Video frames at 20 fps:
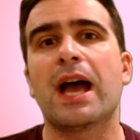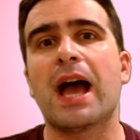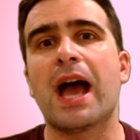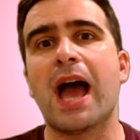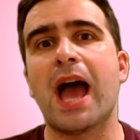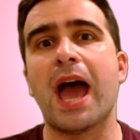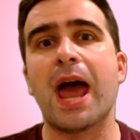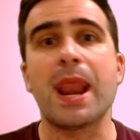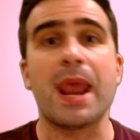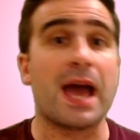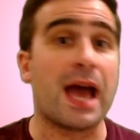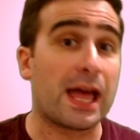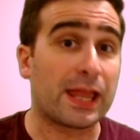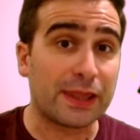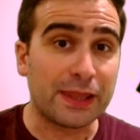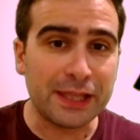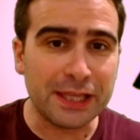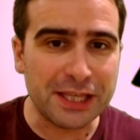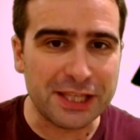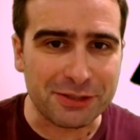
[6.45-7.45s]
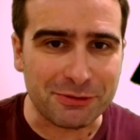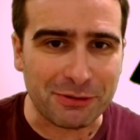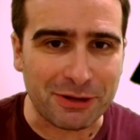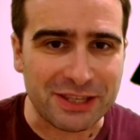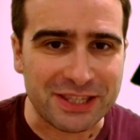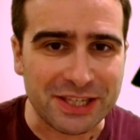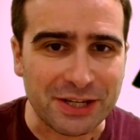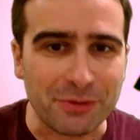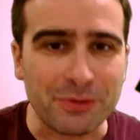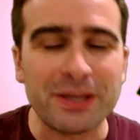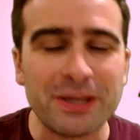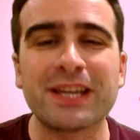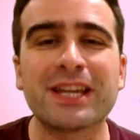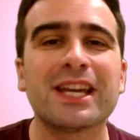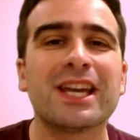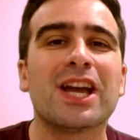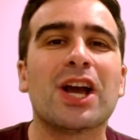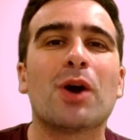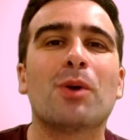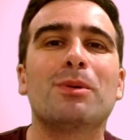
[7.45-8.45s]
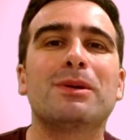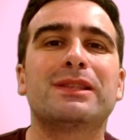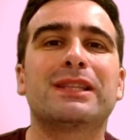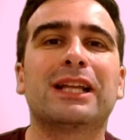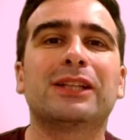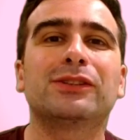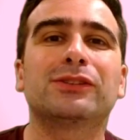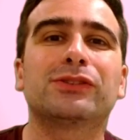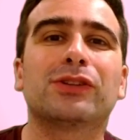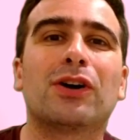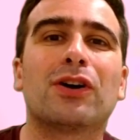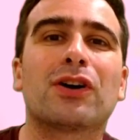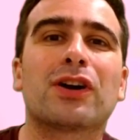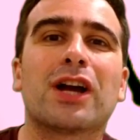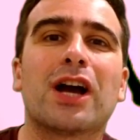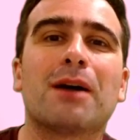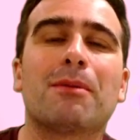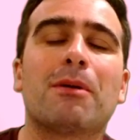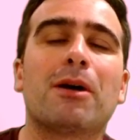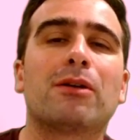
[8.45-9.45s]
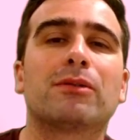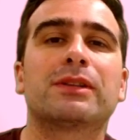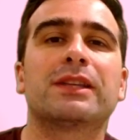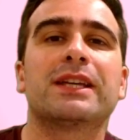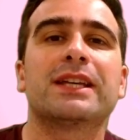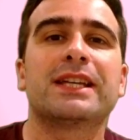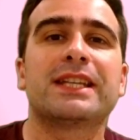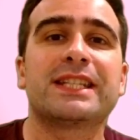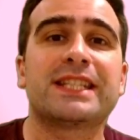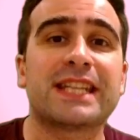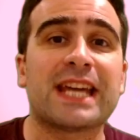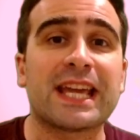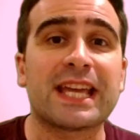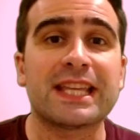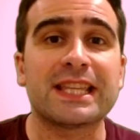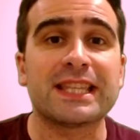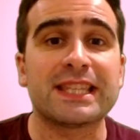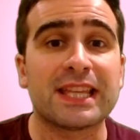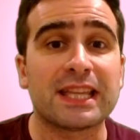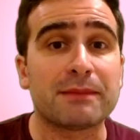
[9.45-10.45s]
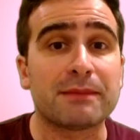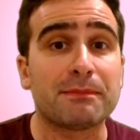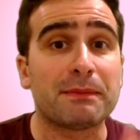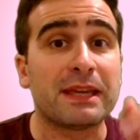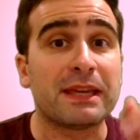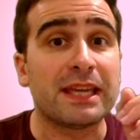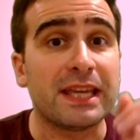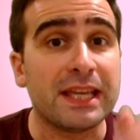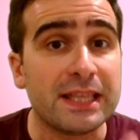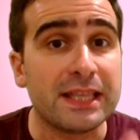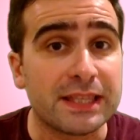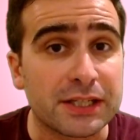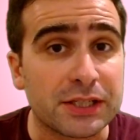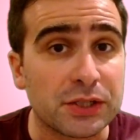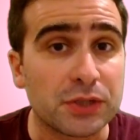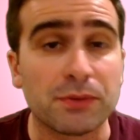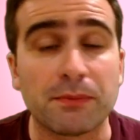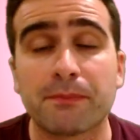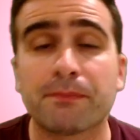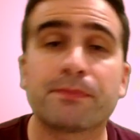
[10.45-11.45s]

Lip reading: and at least once a week we try to talk about science that may interest you.